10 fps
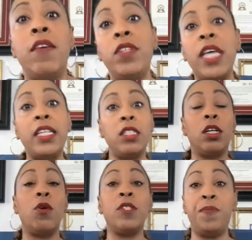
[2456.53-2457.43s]
invitation to
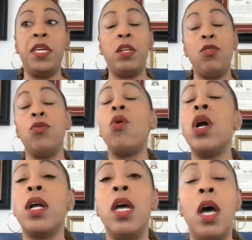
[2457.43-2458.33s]
go and speak in New
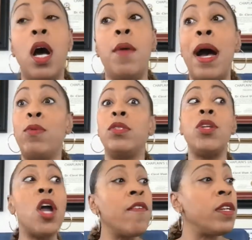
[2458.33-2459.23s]
York, I was
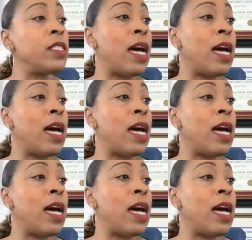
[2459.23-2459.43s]
nervous.